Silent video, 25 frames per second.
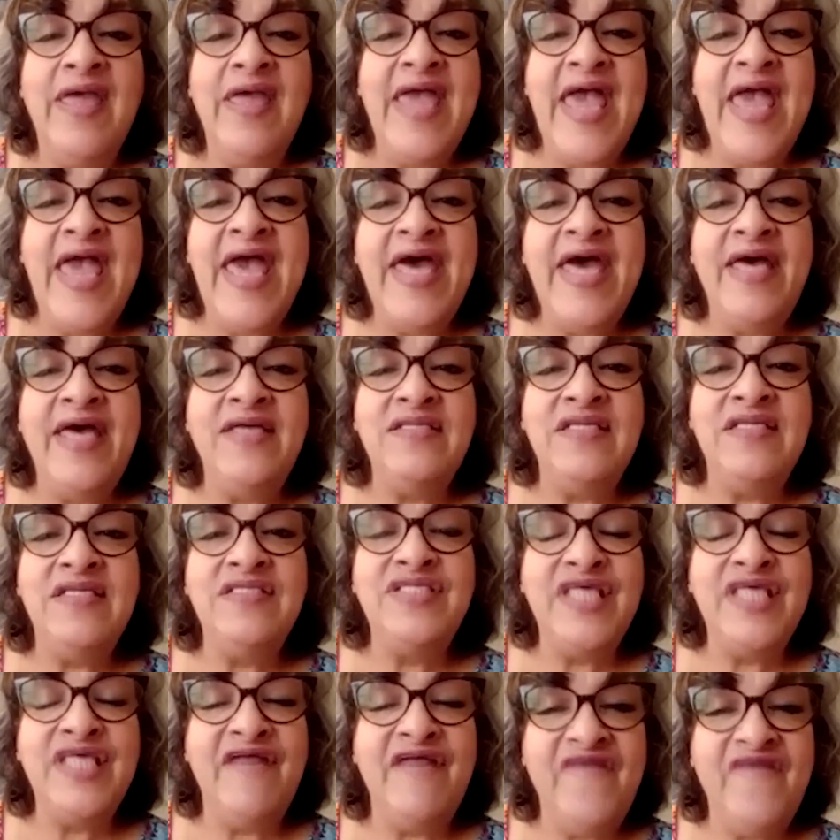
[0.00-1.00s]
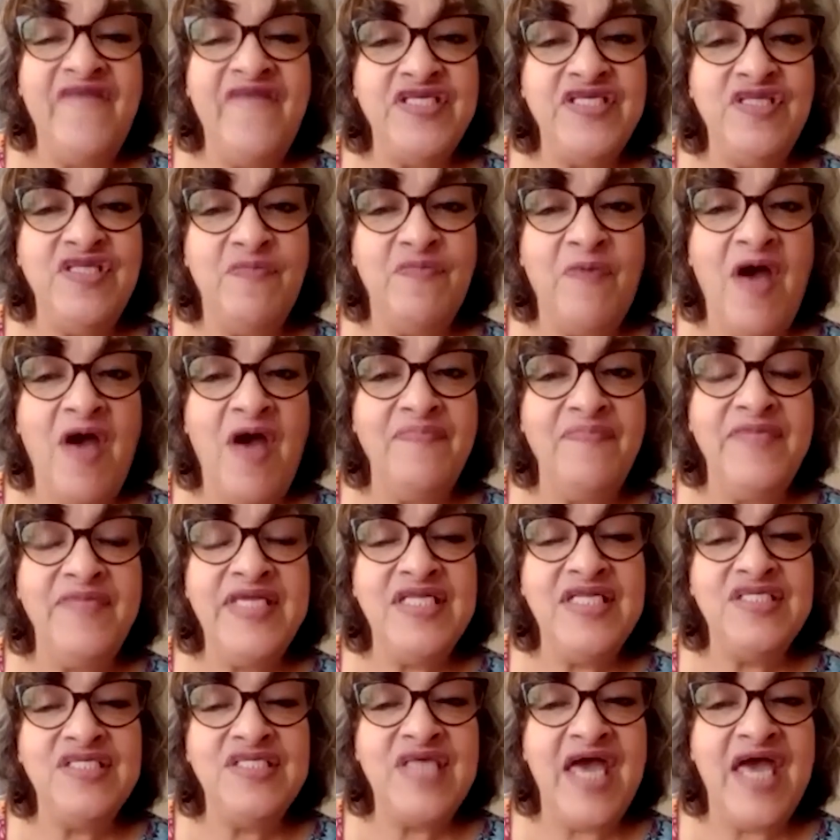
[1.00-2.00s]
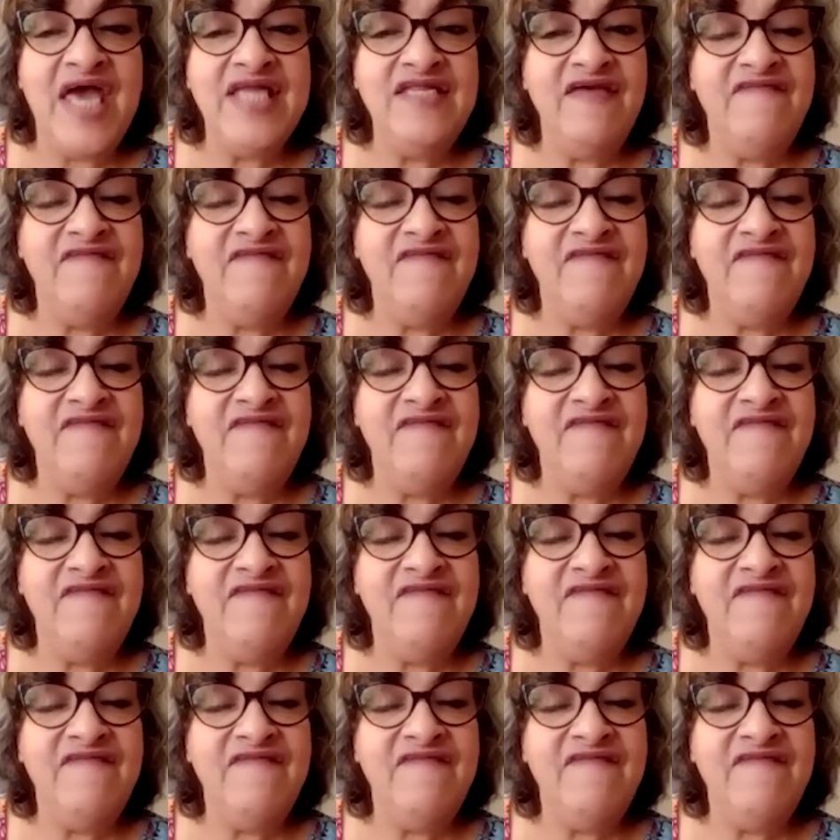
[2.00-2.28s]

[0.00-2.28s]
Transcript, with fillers: And instead of fixing the problem, he decided to